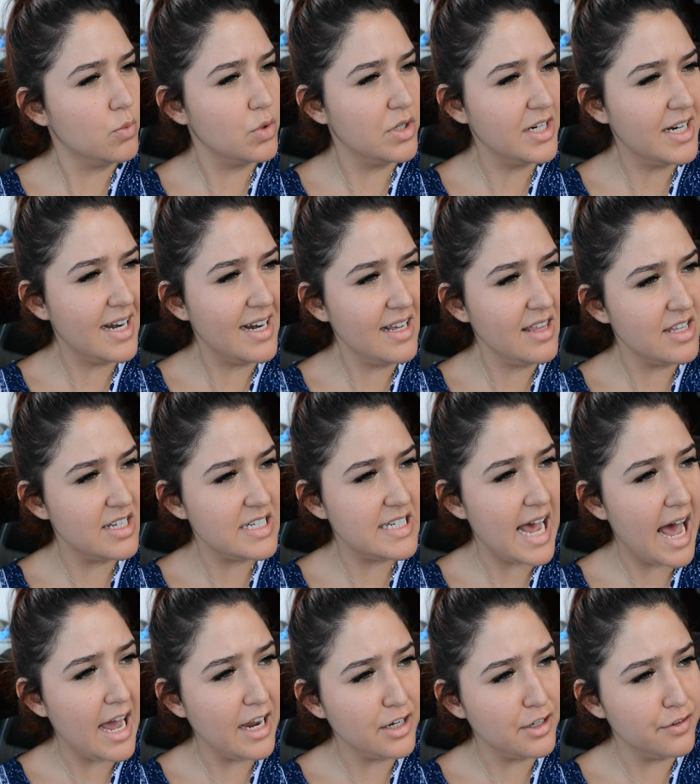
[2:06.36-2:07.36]
we're getting the
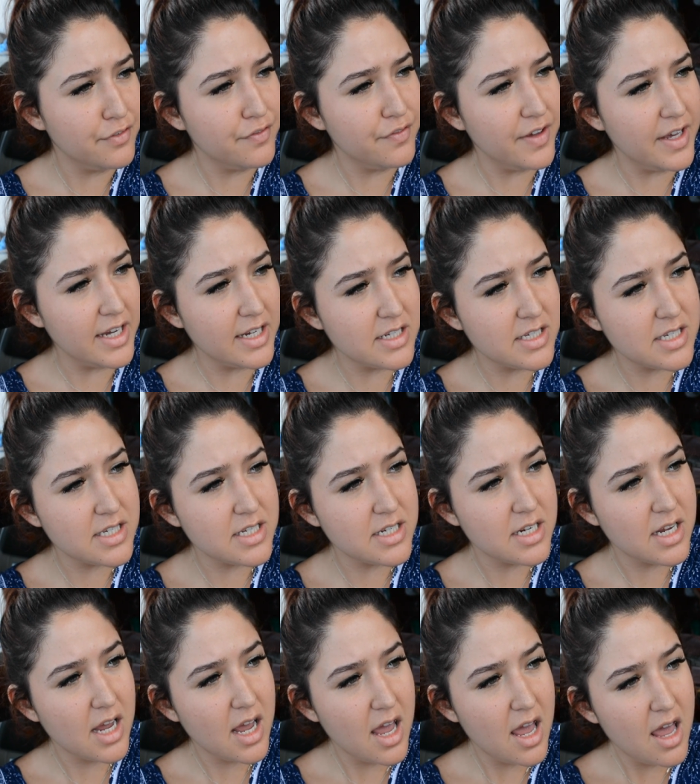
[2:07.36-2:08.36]
tire fixed
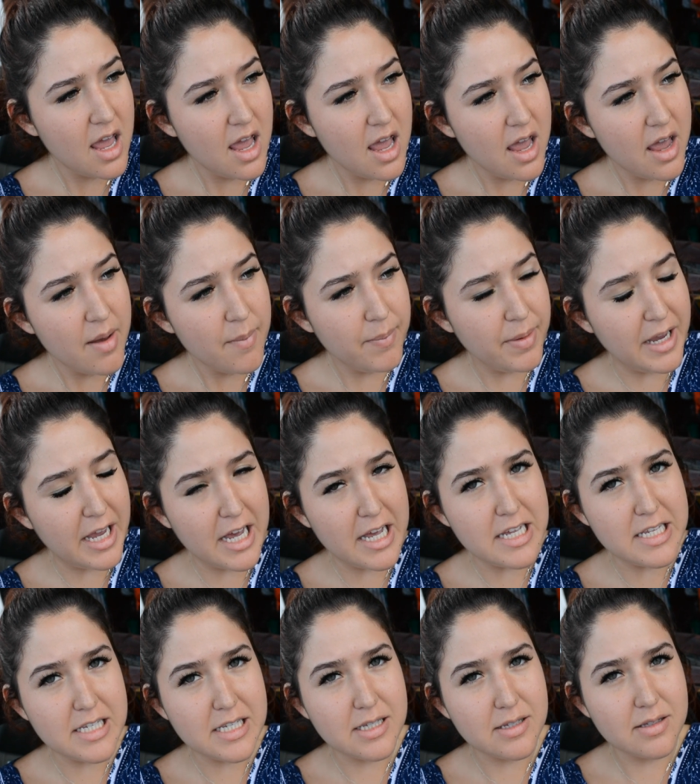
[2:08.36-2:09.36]

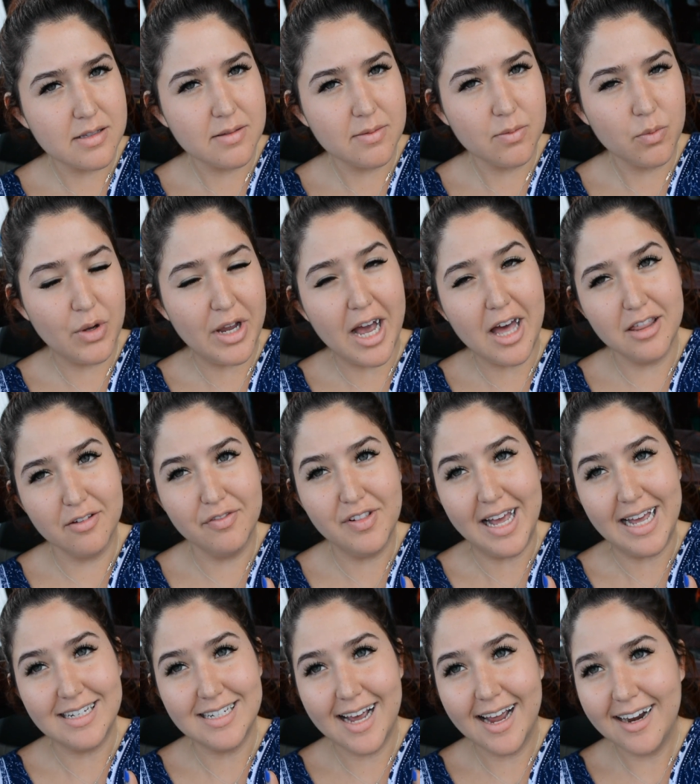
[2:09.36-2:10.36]
because we got a
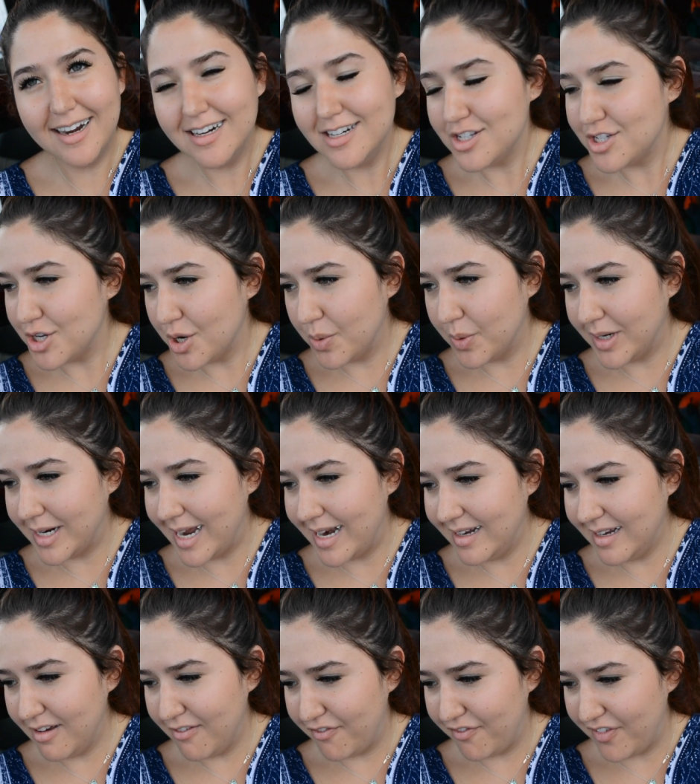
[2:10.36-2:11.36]
flat tire, so we're
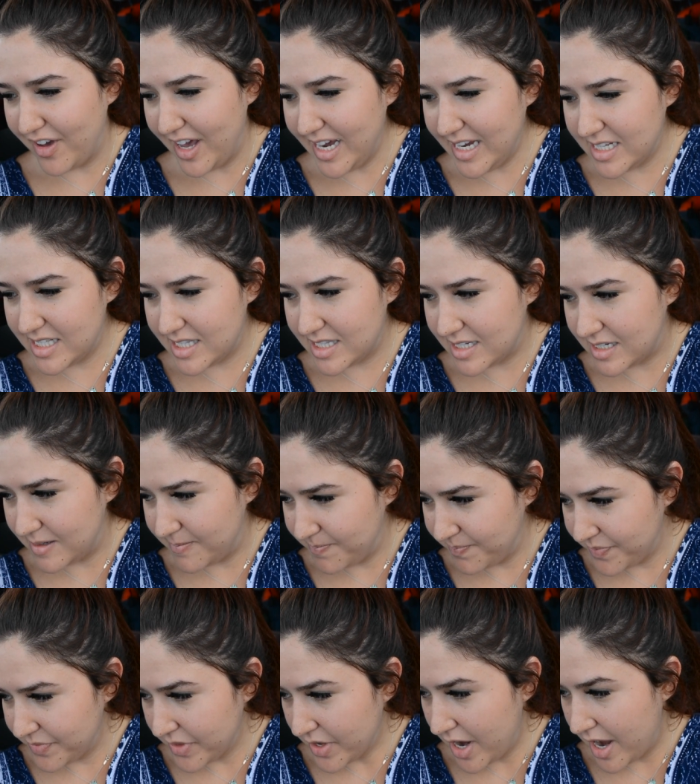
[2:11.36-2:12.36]
fixed.
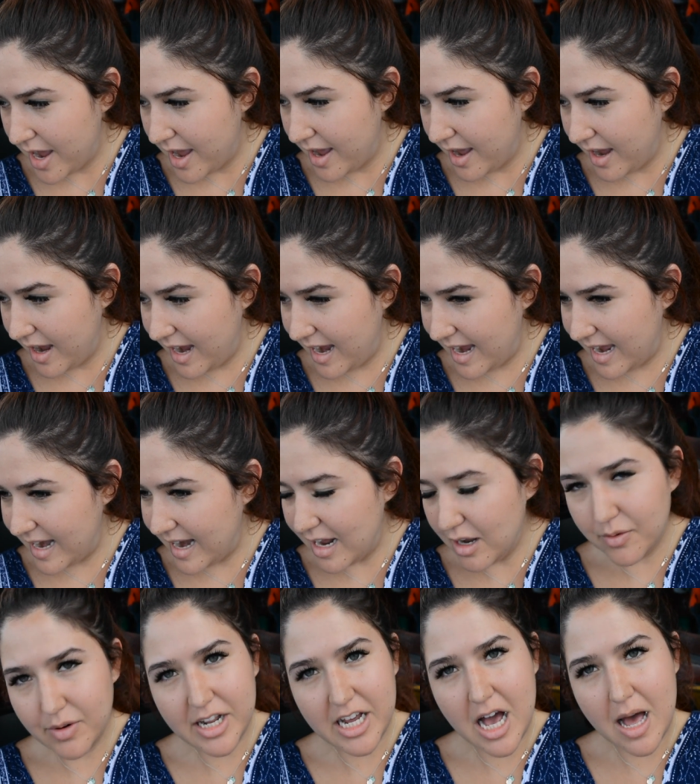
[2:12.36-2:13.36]
And I
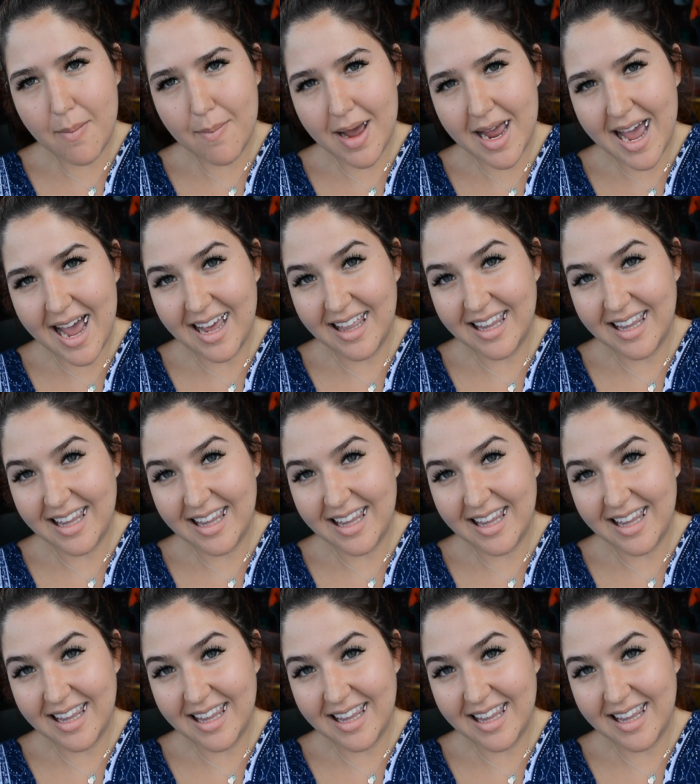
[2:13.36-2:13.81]
already got my